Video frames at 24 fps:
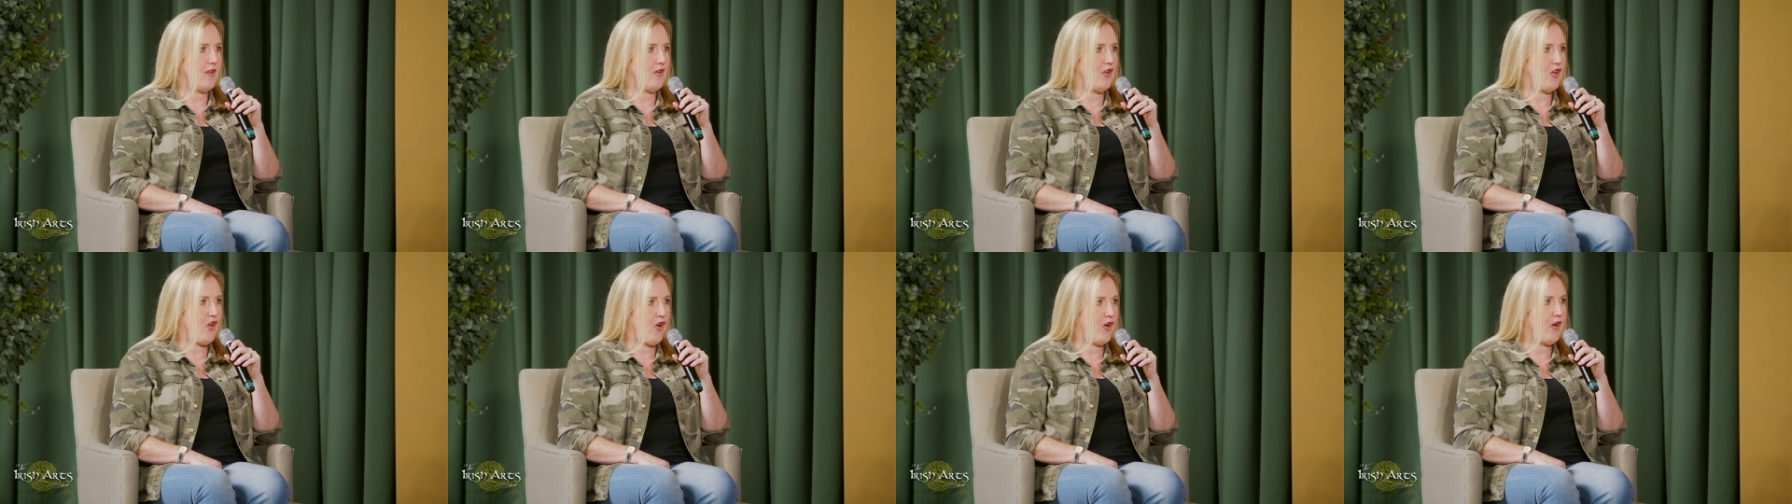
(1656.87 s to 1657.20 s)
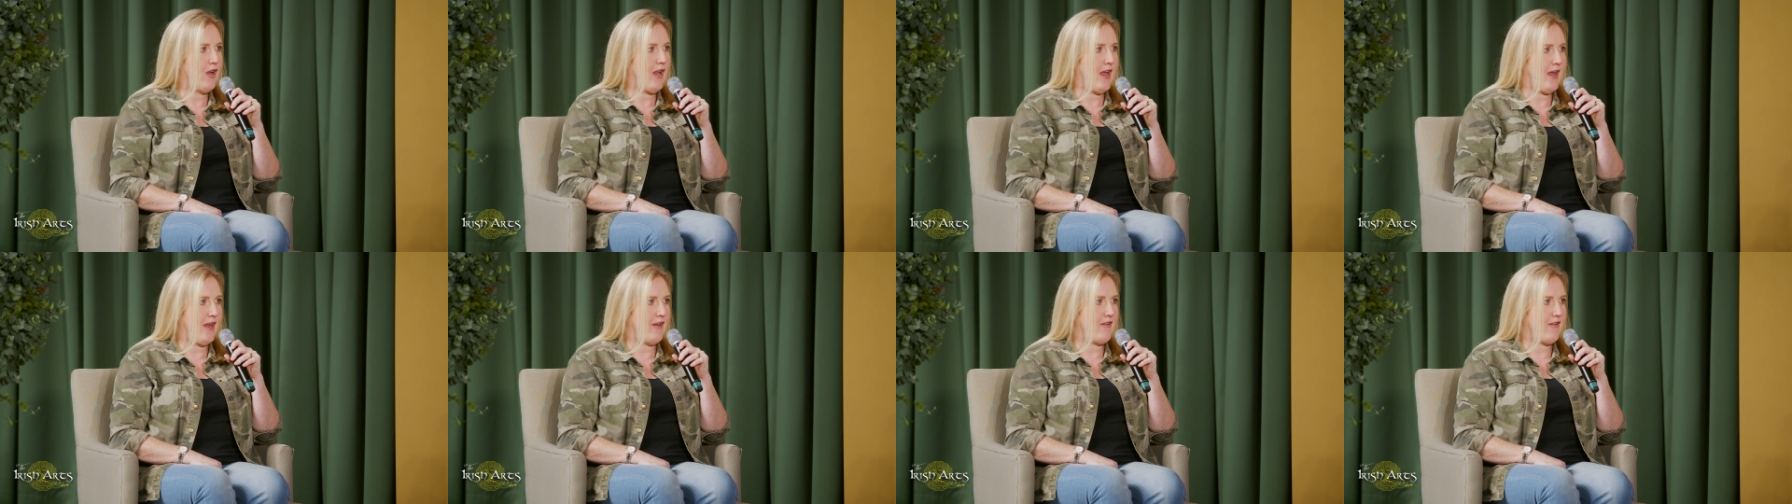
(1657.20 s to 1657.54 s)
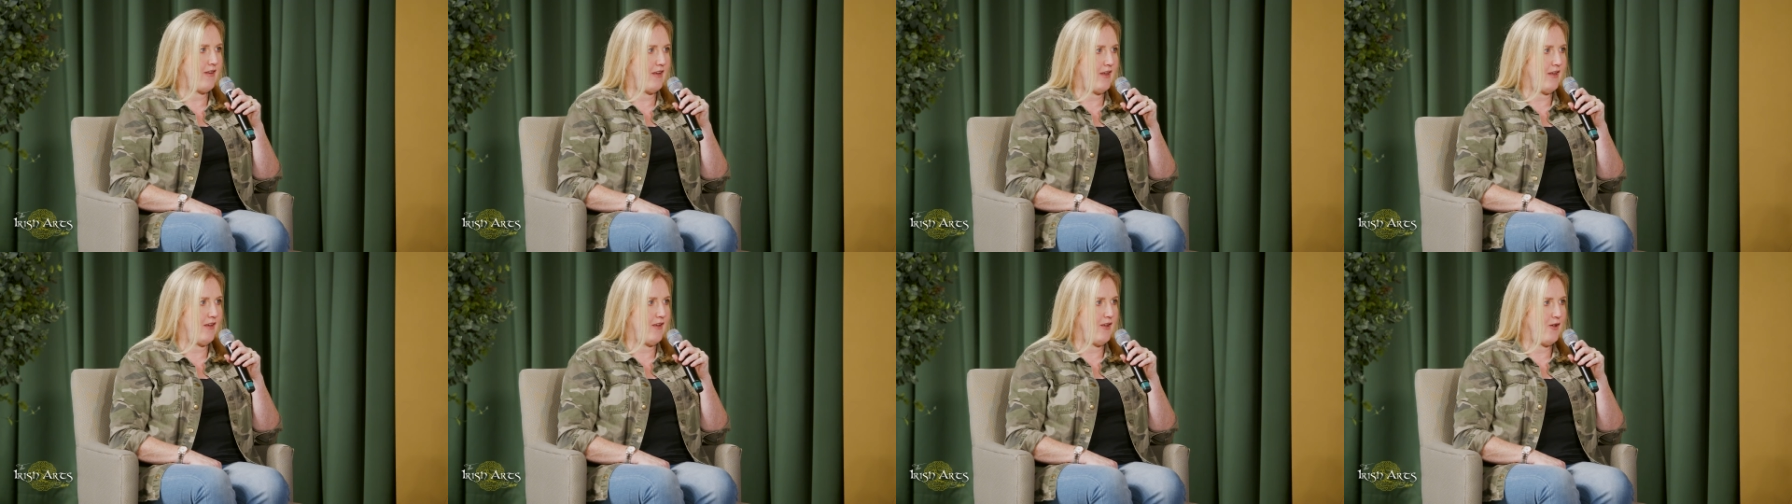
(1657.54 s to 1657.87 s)
young
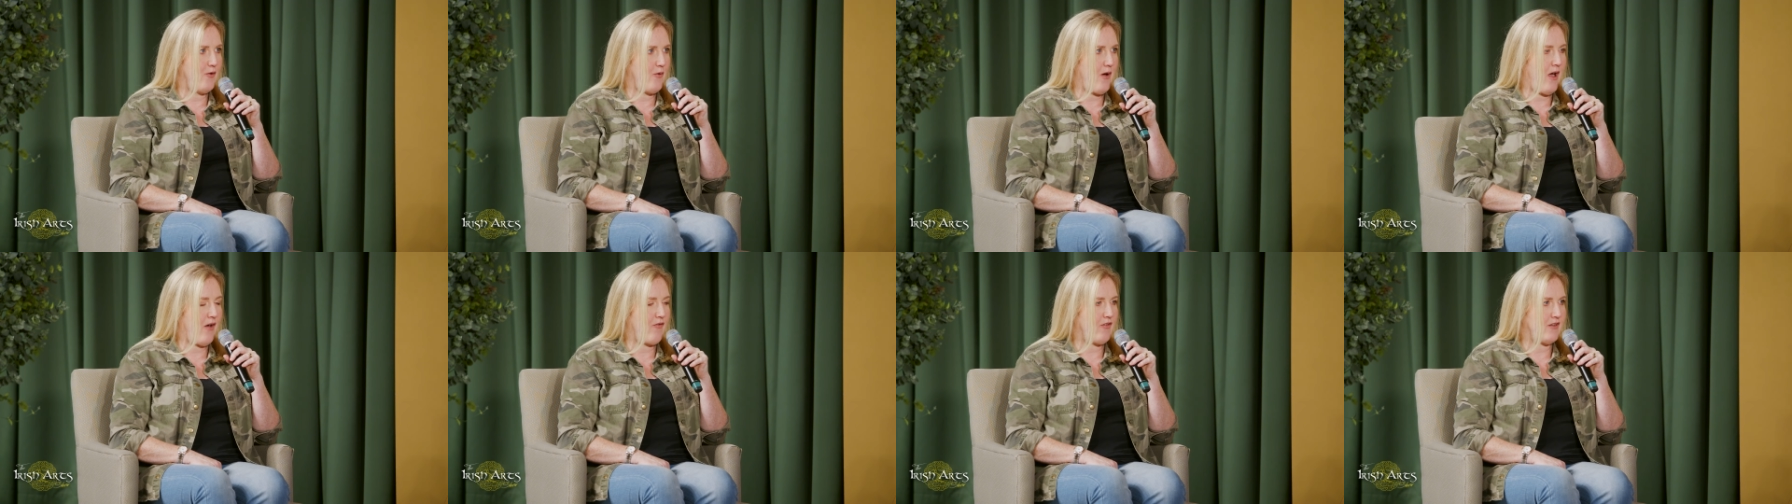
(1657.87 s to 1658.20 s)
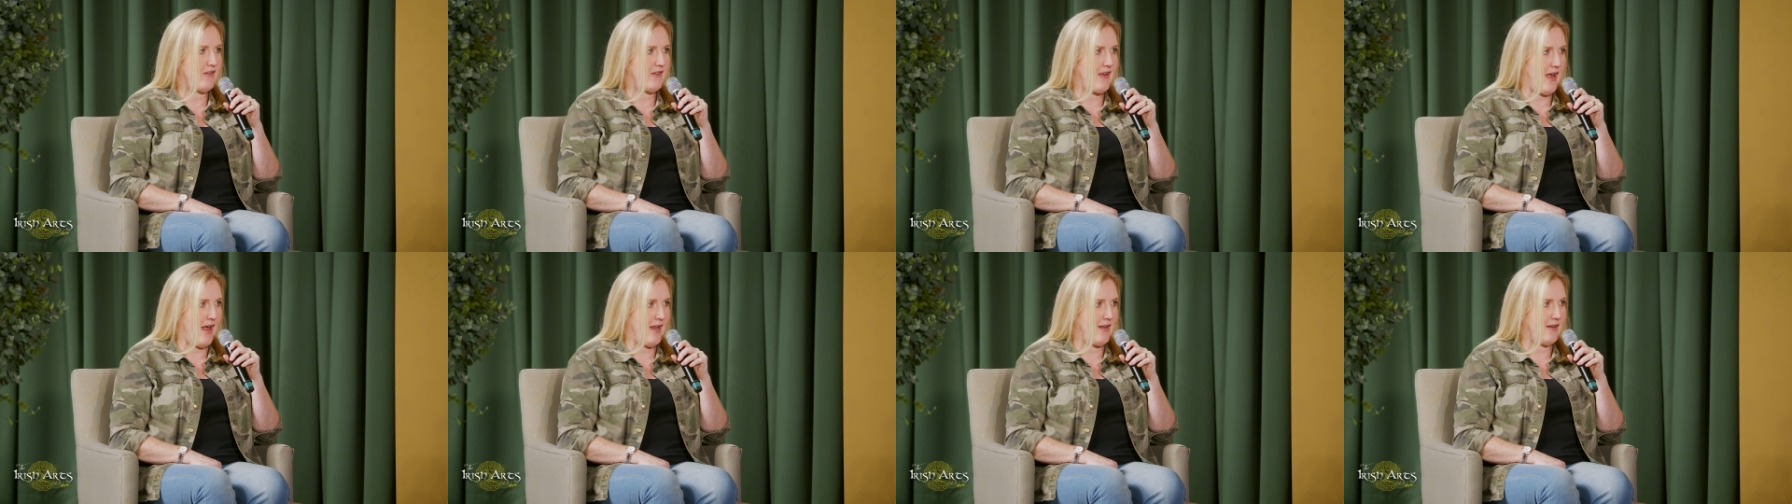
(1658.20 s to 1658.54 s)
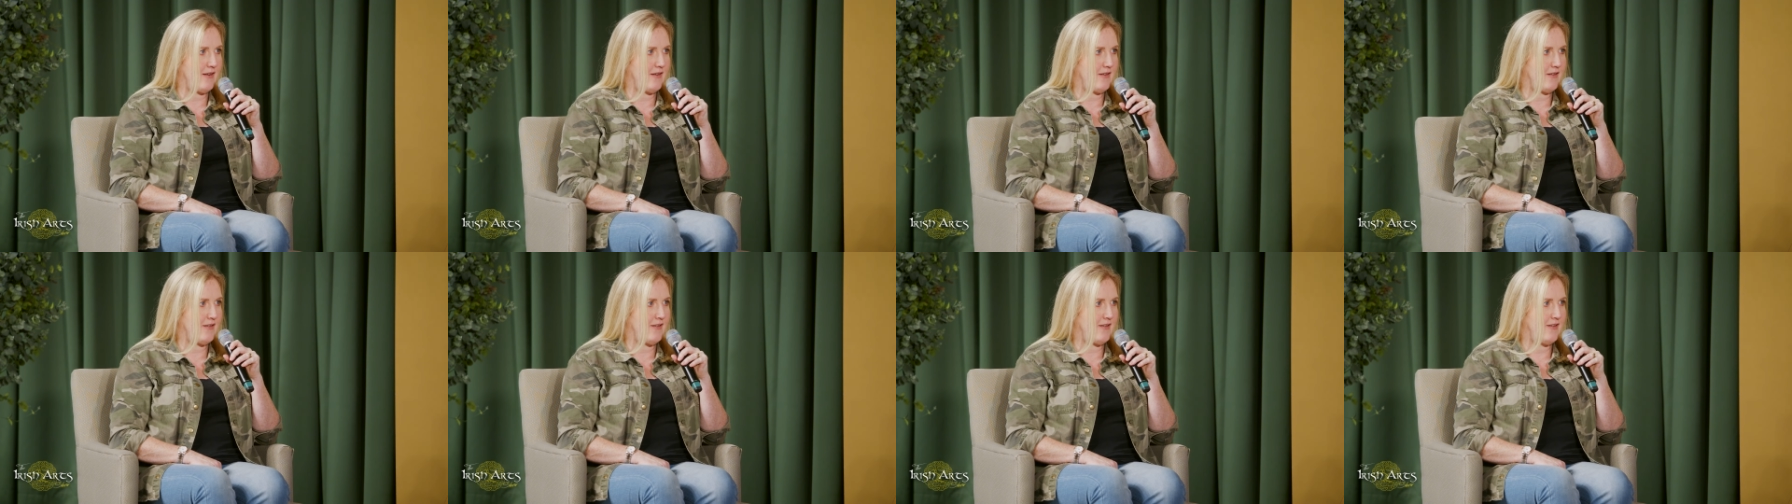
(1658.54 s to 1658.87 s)
lady, you have a
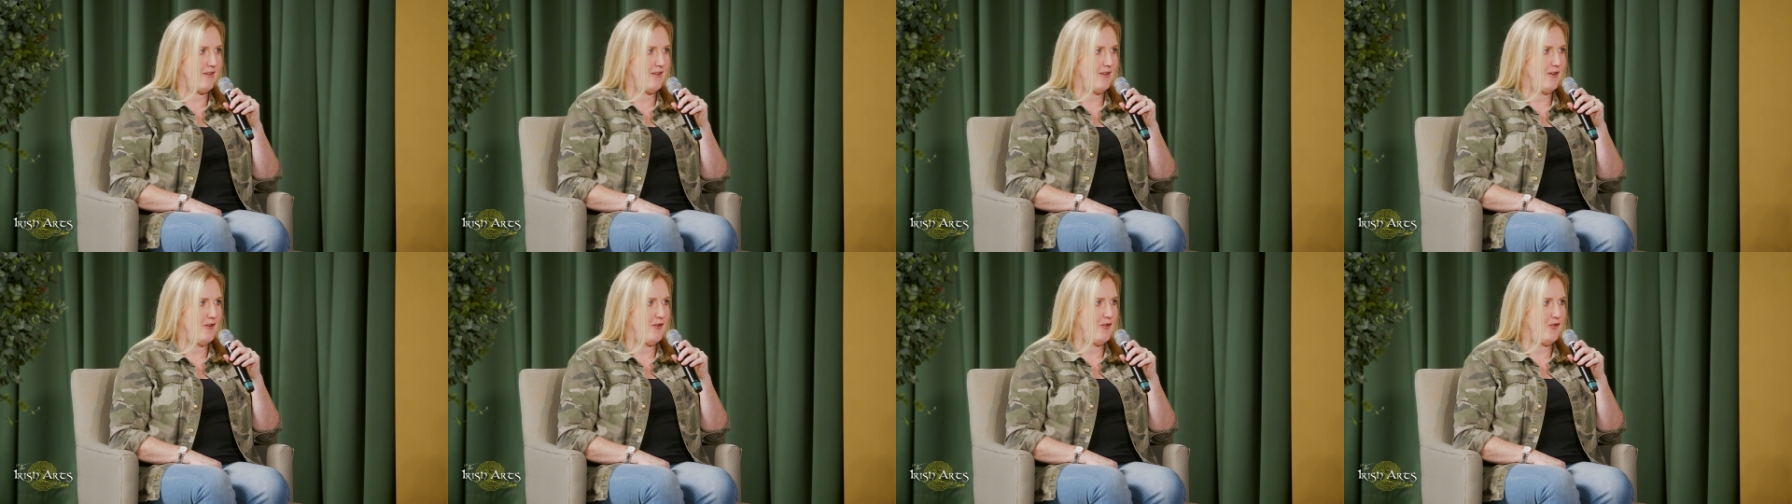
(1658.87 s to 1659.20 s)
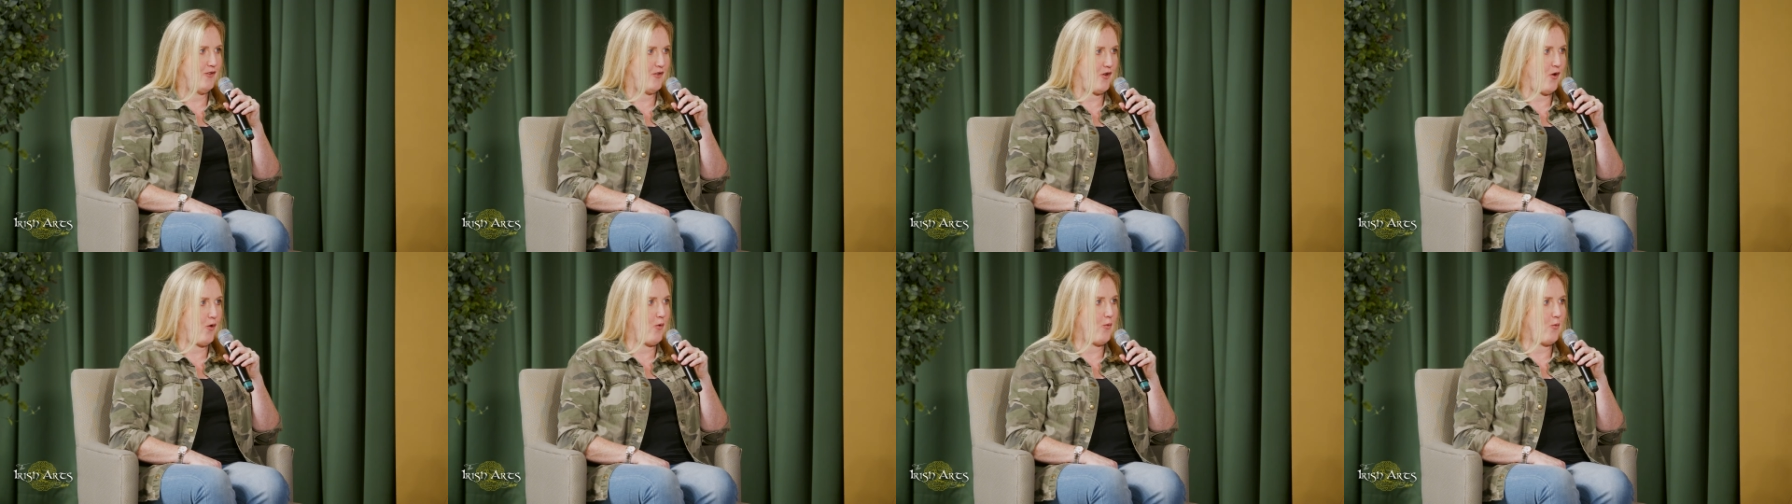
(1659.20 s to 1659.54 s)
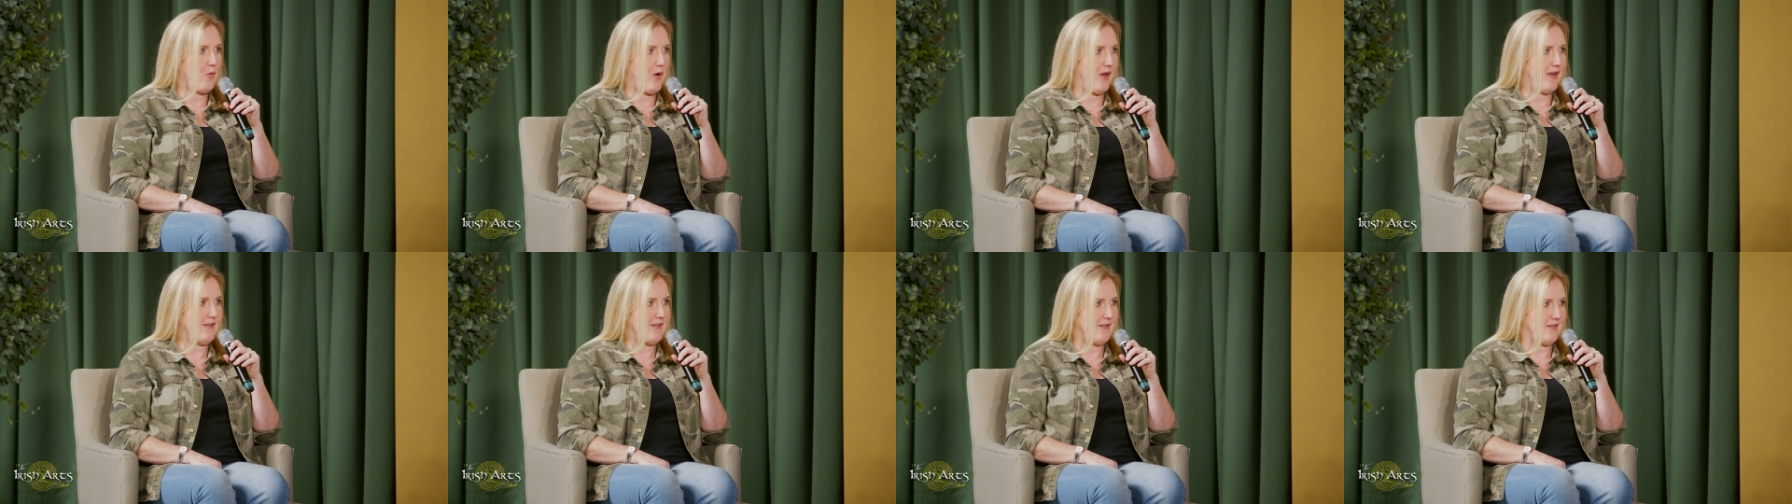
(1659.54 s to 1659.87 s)
talent, don't
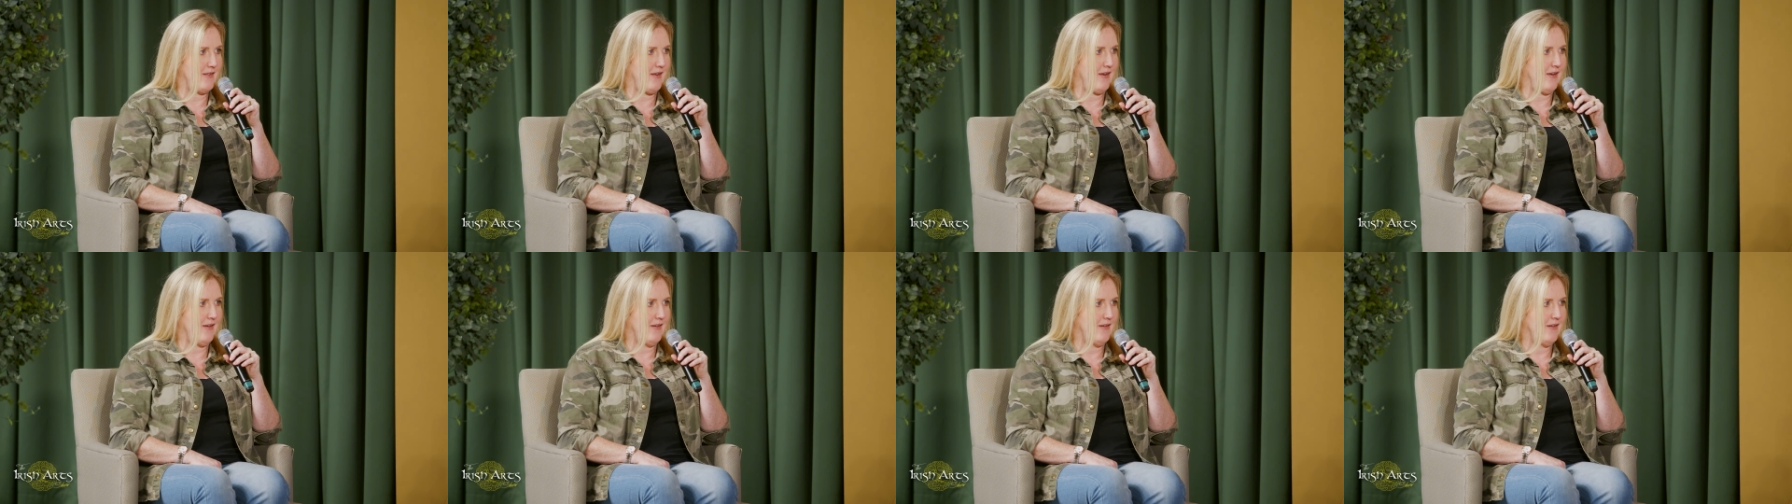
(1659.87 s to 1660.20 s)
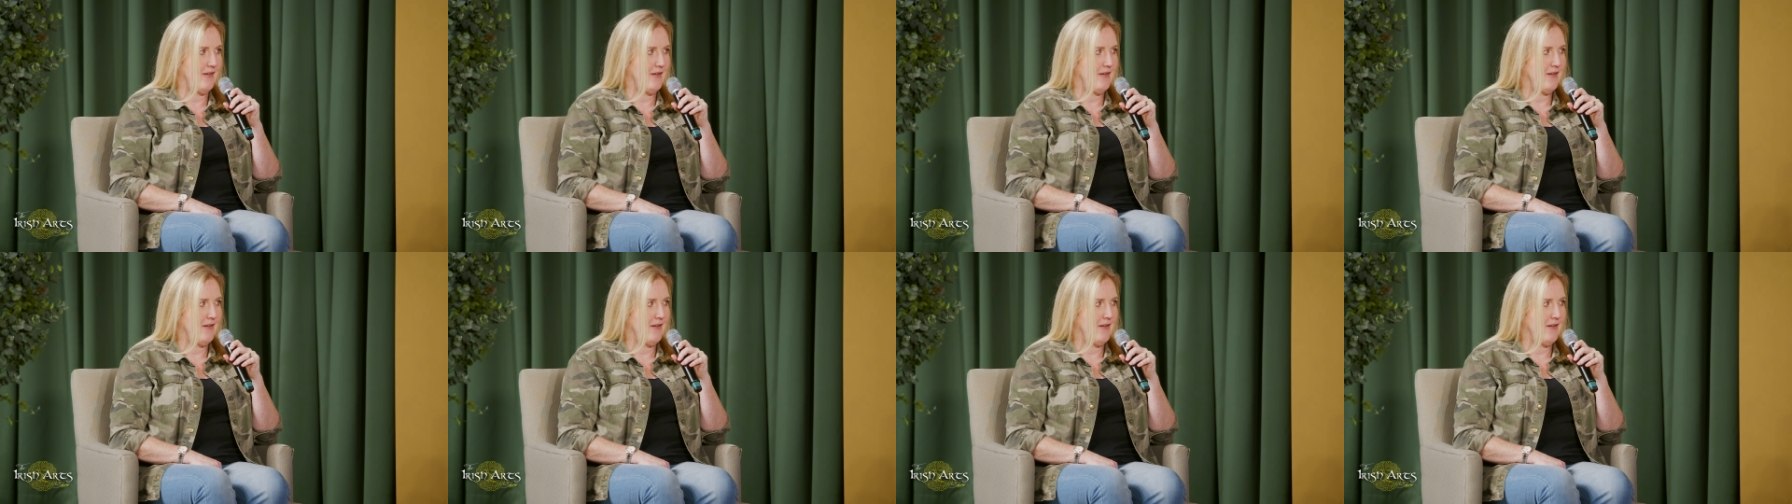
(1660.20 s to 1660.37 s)
waste it.